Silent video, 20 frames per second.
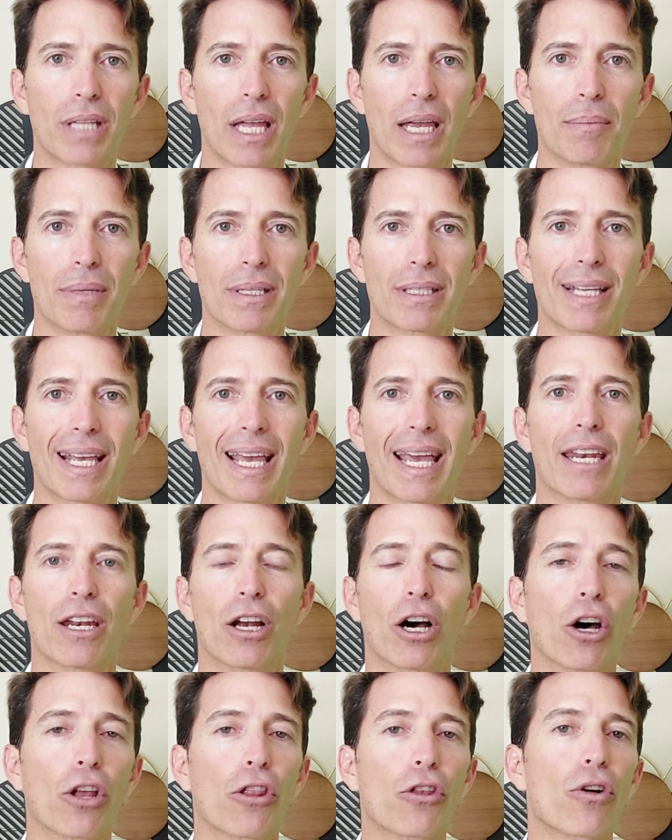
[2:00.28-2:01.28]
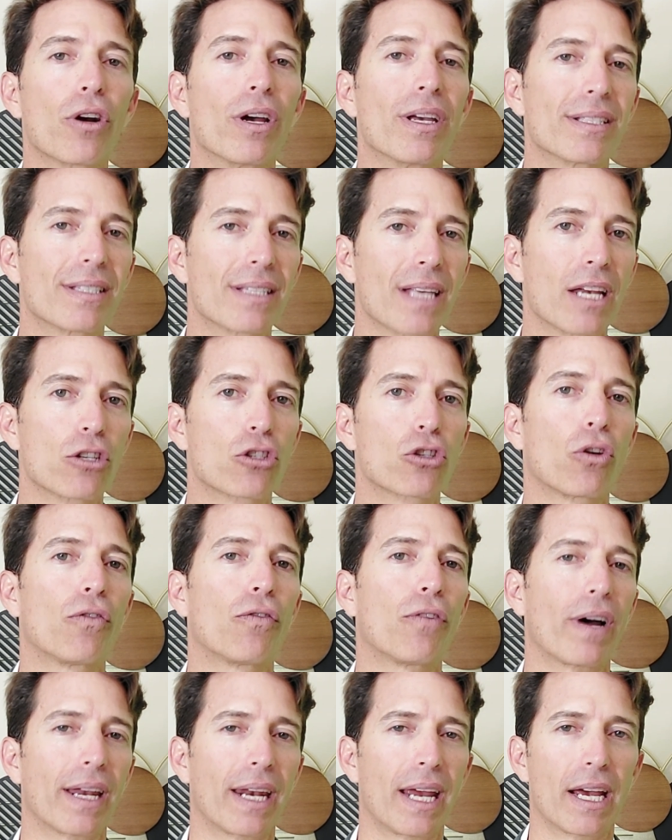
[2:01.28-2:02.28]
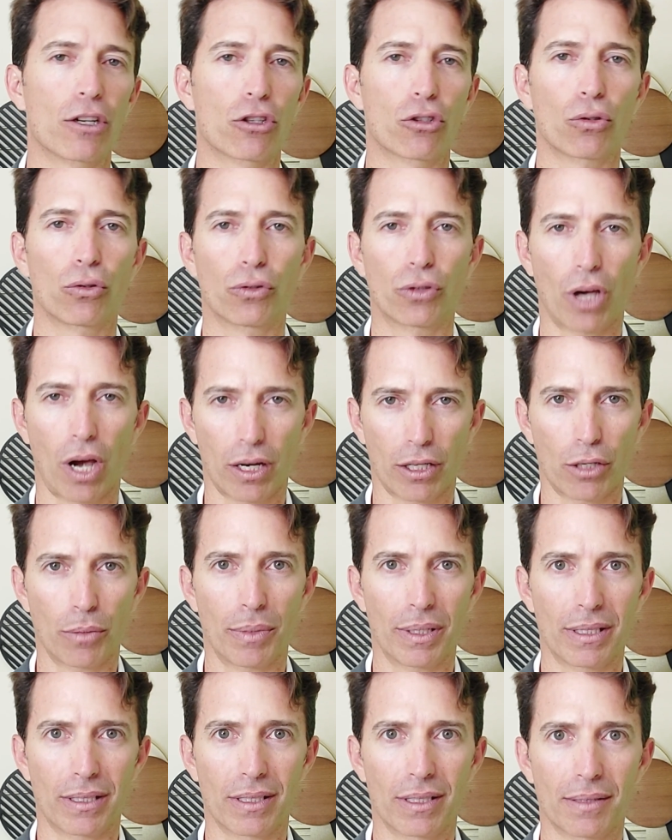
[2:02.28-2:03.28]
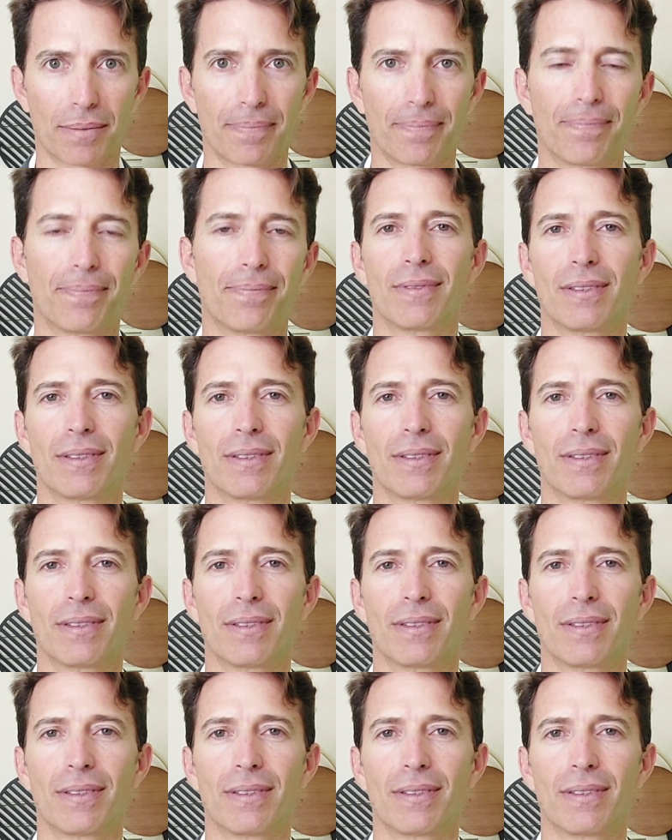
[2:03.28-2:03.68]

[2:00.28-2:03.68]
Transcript: statements, and other essential financial documents.